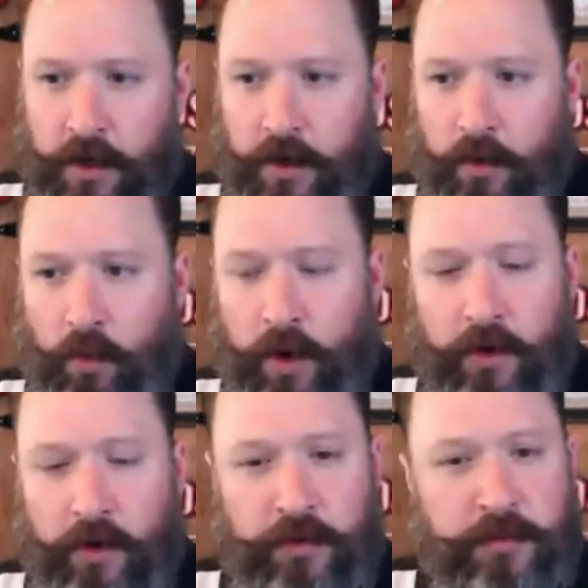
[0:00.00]
What
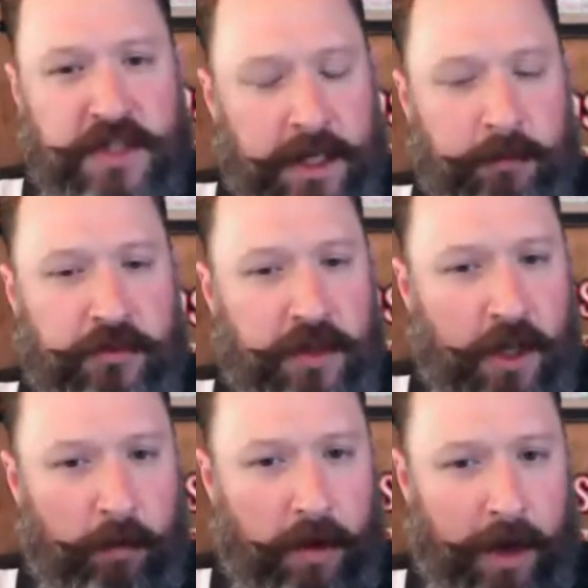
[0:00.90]
are some tips to
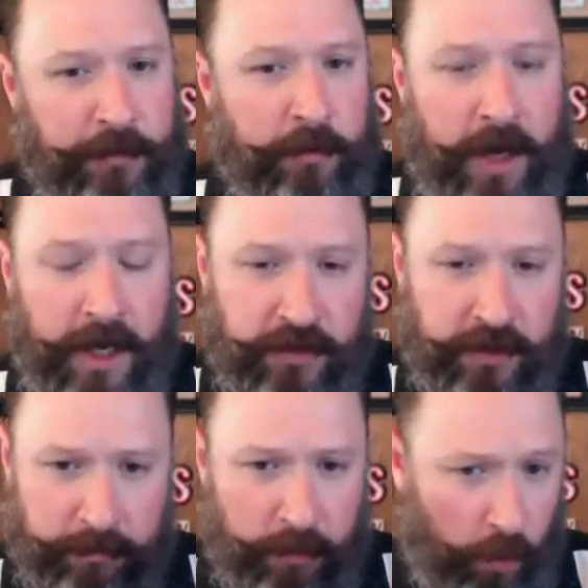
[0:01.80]
help optimizing
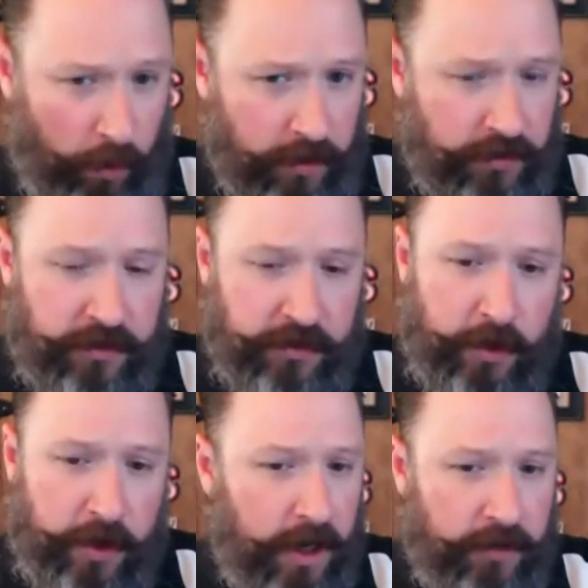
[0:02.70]
boards? Is
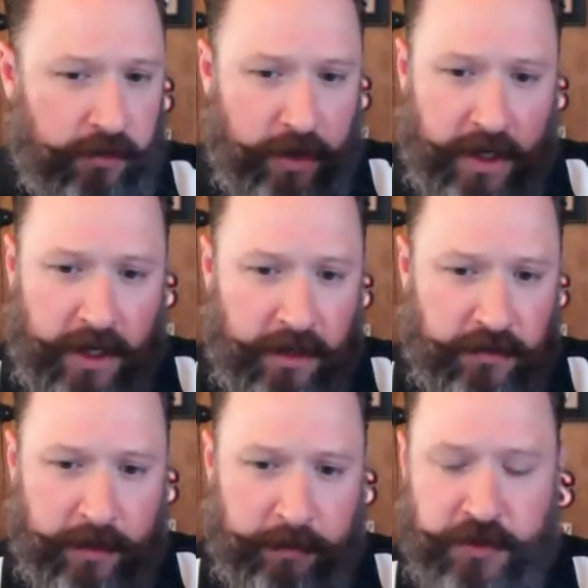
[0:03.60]
there a, is there any
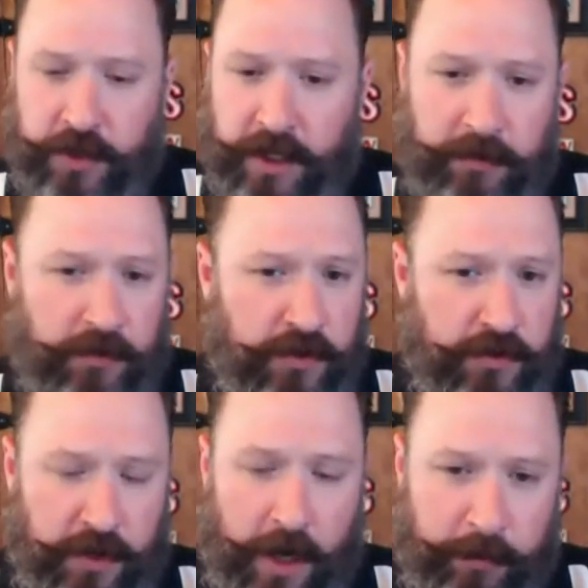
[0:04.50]
tips that you can give us just
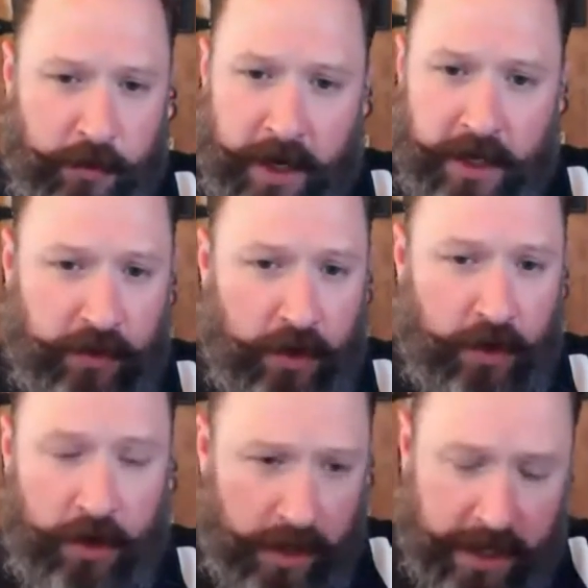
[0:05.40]
to optimize our
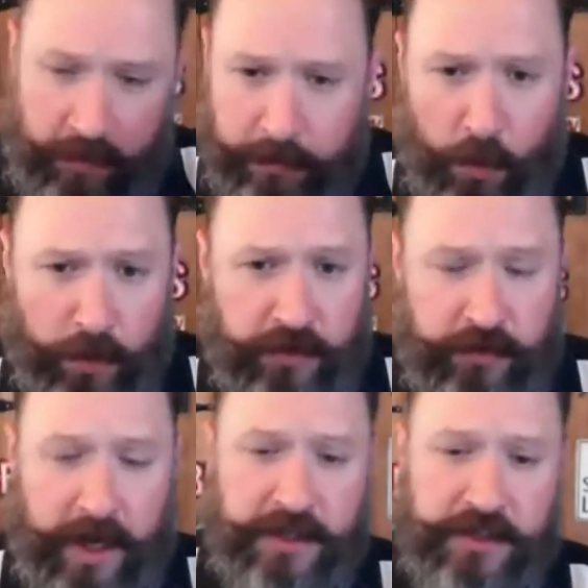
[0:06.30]
kind of our board
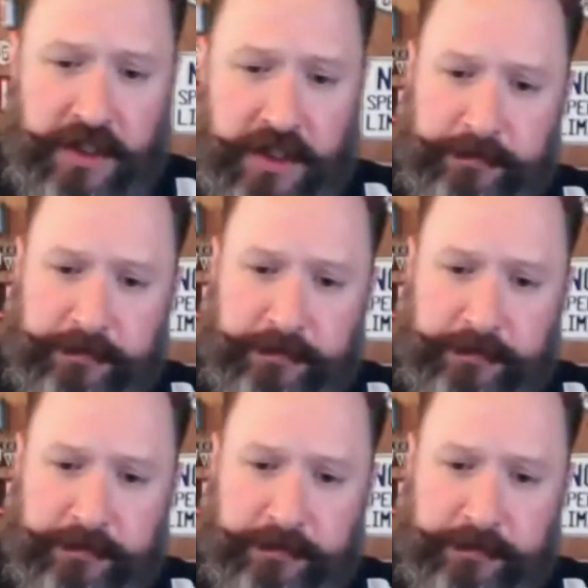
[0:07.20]
strategy?